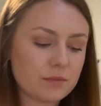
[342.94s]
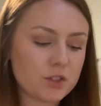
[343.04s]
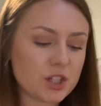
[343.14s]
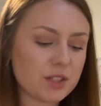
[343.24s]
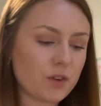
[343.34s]

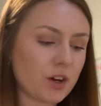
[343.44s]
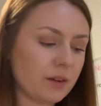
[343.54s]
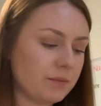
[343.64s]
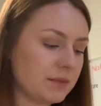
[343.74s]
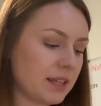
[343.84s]
just for
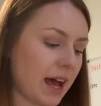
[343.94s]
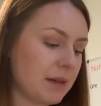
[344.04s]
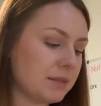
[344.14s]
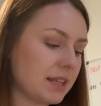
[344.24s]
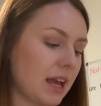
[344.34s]

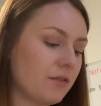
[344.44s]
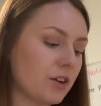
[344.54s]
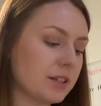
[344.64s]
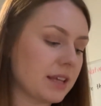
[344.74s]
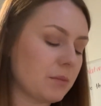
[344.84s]
time's sake, for
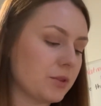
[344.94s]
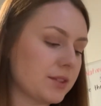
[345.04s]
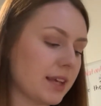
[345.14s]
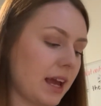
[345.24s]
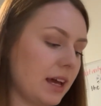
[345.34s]
example's
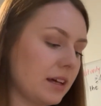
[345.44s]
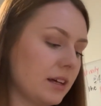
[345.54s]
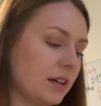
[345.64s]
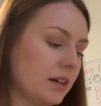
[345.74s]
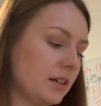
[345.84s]
sake,
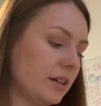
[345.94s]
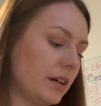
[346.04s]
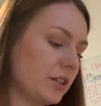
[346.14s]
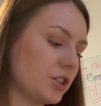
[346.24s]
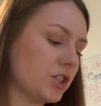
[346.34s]

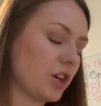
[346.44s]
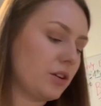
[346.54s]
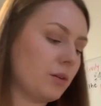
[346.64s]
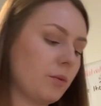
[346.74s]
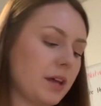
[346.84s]
I'll just show you
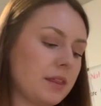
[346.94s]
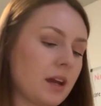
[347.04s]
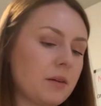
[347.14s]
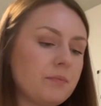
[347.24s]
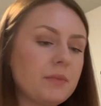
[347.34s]
the one
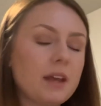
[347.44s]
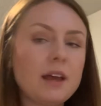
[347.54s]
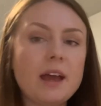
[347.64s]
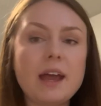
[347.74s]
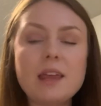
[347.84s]
there.
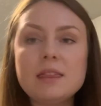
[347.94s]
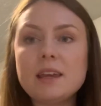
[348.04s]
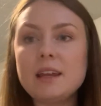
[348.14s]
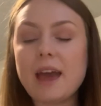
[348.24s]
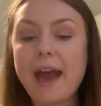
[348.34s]
And
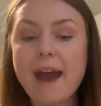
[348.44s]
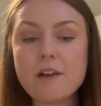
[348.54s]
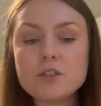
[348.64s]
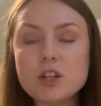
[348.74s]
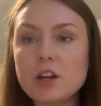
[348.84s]
then
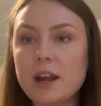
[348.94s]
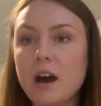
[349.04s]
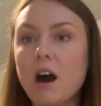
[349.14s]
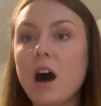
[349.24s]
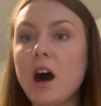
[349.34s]
after you cut
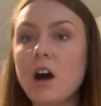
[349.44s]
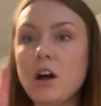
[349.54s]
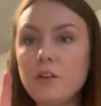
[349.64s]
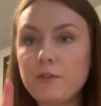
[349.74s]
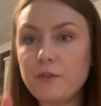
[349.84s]
out
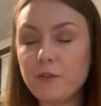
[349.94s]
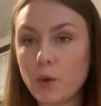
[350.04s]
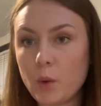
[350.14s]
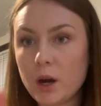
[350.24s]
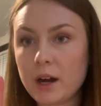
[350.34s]
all
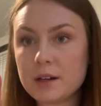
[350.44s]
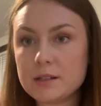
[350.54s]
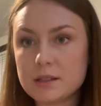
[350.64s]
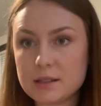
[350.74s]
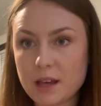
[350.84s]
4
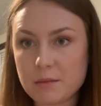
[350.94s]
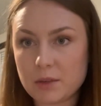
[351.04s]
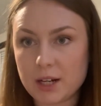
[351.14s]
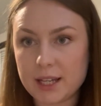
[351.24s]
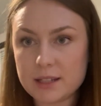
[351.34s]

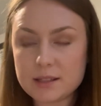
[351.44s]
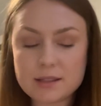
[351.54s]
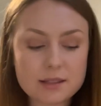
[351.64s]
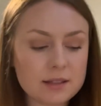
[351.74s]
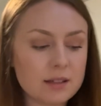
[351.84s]

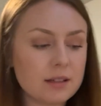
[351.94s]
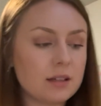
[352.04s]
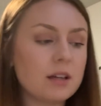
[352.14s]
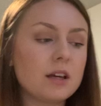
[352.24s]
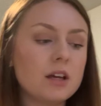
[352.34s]
summaries,
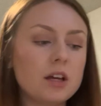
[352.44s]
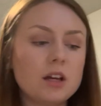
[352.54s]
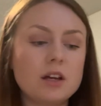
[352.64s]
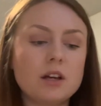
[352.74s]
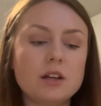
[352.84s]

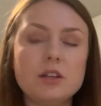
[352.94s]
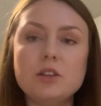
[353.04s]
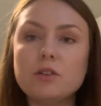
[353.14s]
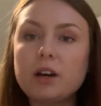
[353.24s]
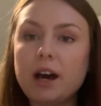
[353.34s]

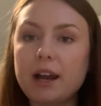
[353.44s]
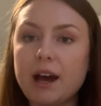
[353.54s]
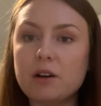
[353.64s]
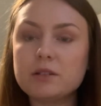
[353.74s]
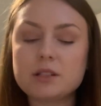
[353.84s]
you'll cut
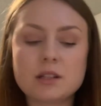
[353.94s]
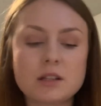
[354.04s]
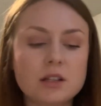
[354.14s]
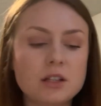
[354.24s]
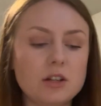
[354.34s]
out
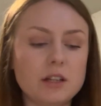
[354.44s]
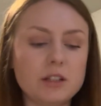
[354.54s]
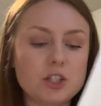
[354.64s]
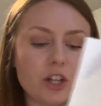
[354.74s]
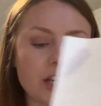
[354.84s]
your
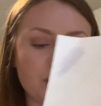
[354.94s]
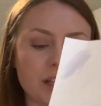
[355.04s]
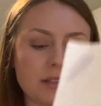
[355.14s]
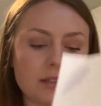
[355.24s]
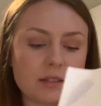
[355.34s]

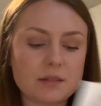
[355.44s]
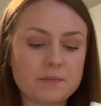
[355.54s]
illustrations.